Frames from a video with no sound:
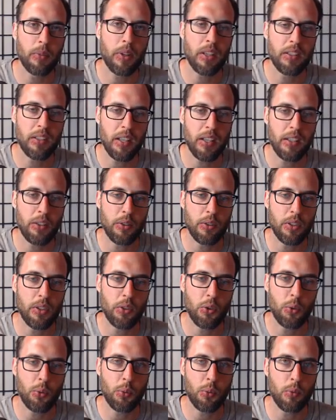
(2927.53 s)
continue
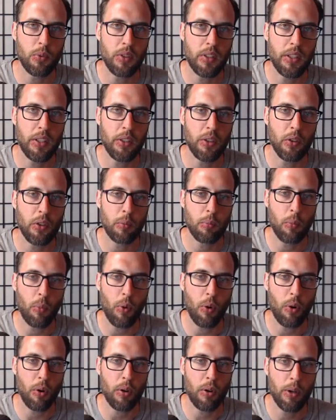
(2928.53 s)
to yield
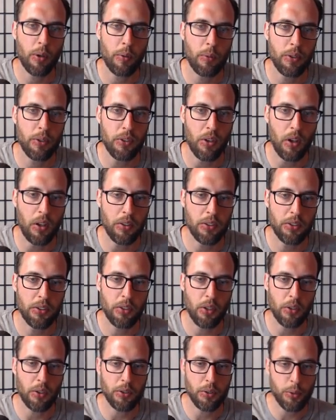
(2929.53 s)
more results. So
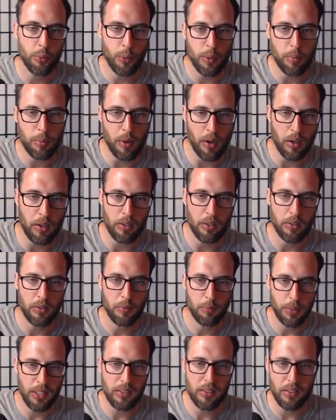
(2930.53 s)
there's three
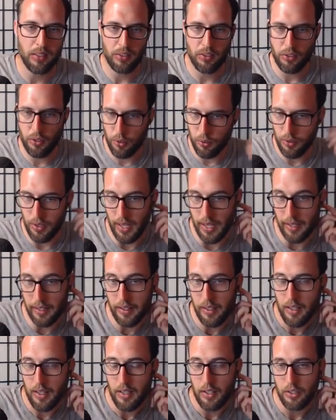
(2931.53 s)
pieces to
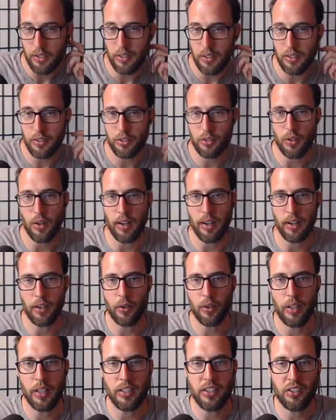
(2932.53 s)
this
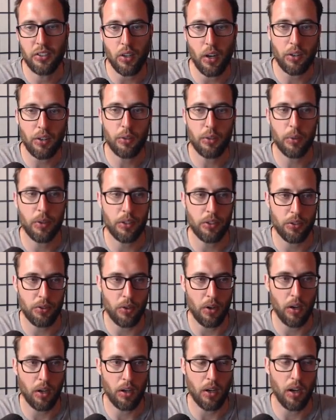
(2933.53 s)
triangle. It starts with a
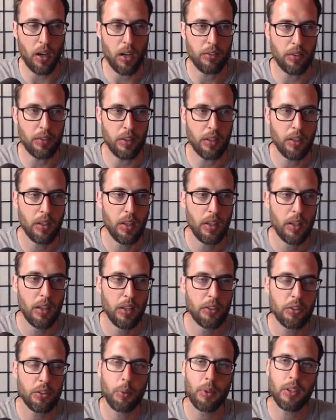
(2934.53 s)
strong offer.
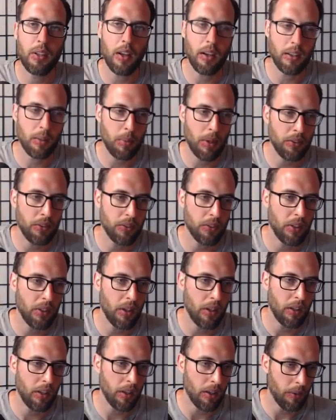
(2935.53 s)
So we talked about,
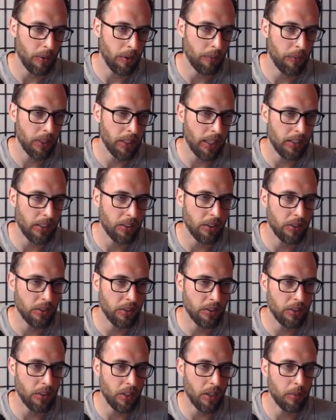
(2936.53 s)
and I'm going to get to
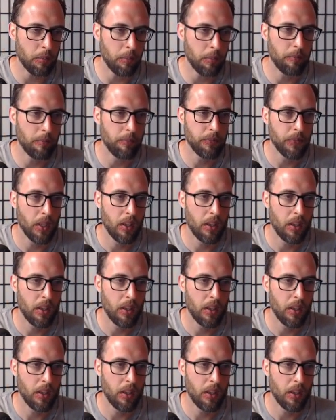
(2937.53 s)
some